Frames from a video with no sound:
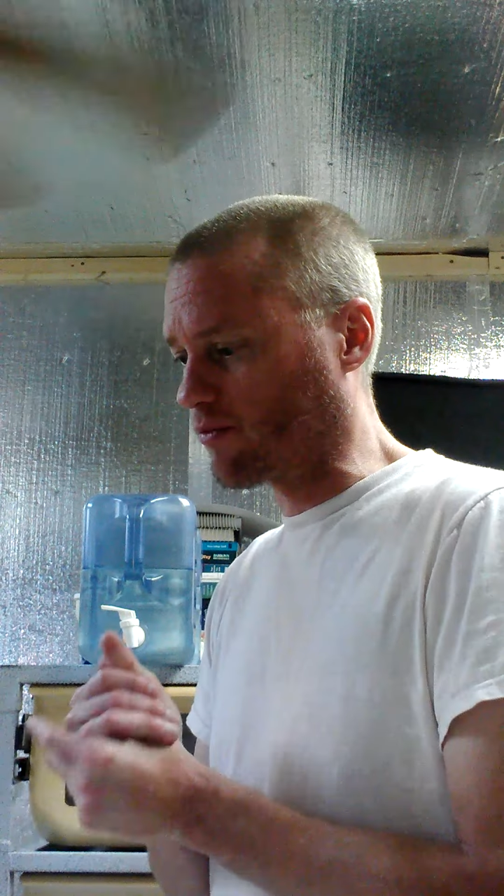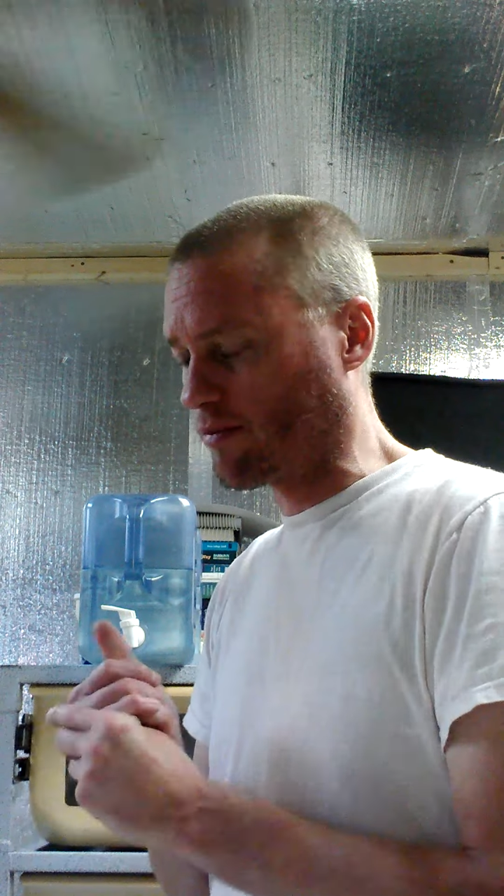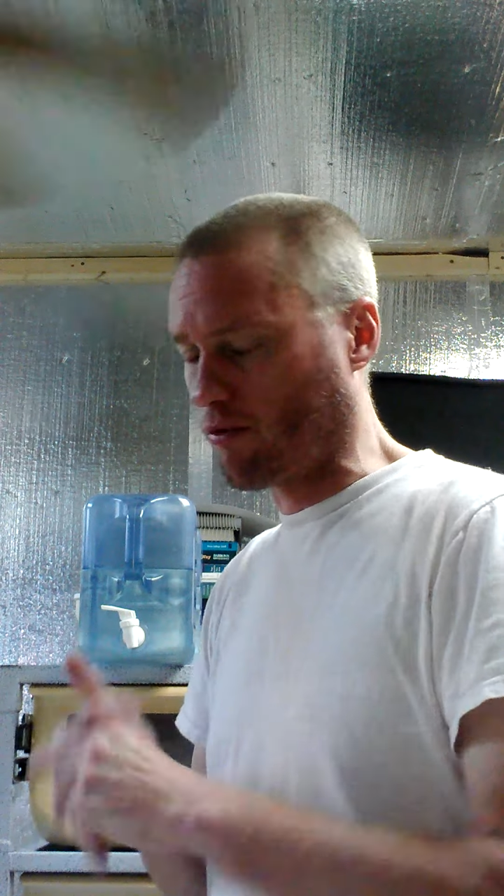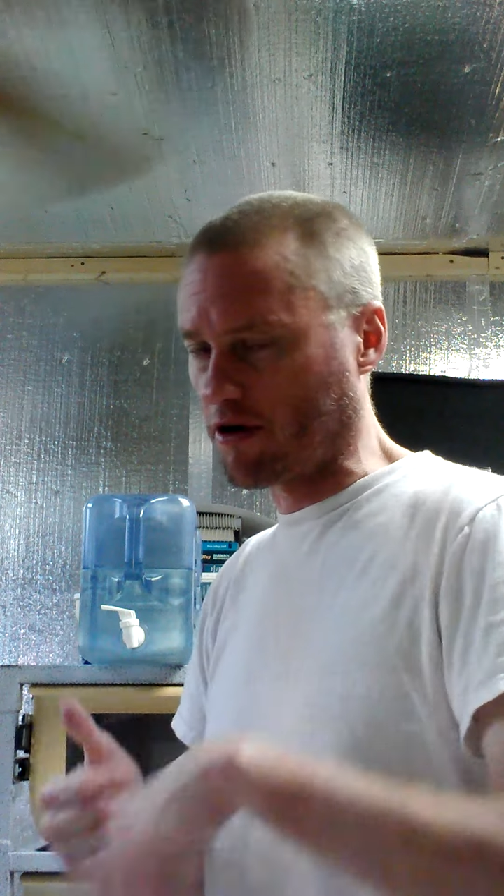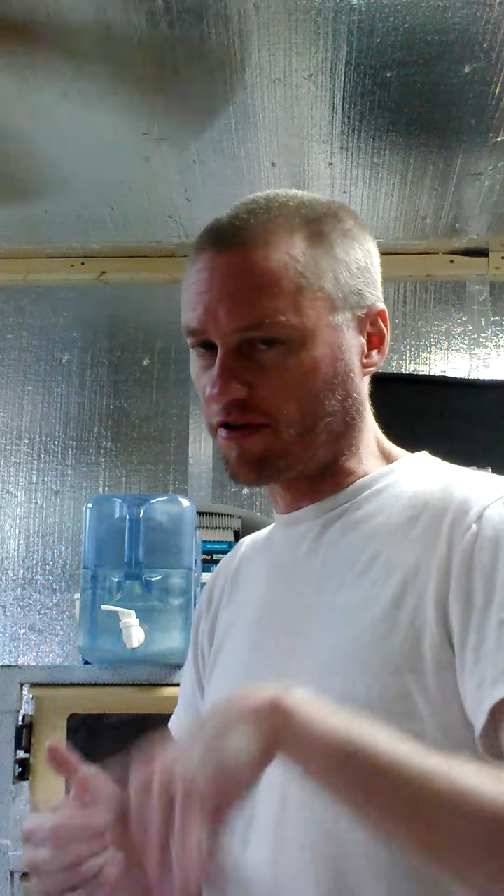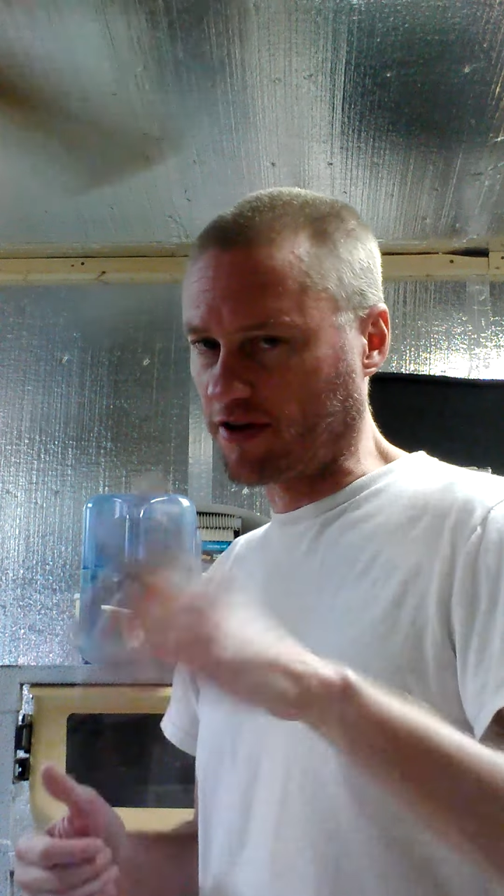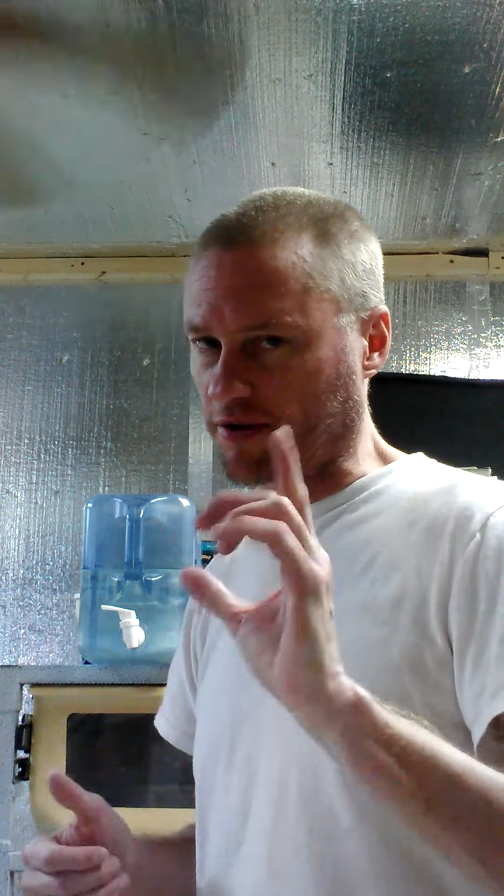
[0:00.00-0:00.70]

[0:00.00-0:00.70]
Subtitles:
one more thing,